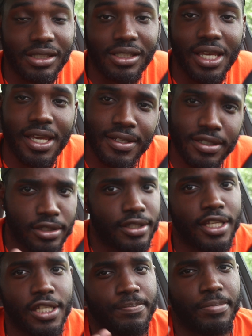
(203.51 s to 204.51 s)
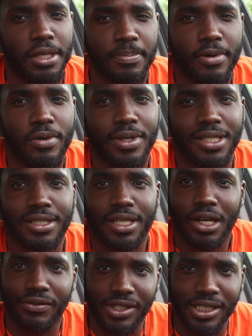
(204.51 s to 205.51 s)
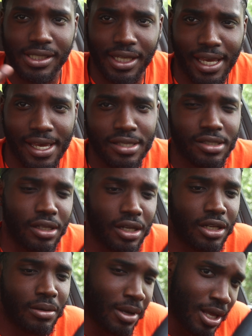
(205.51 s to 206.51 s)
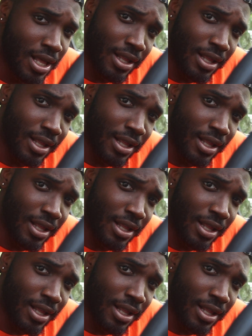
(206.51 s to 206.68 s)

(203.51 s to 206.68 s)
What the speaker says: teach these people instead of just canceling them.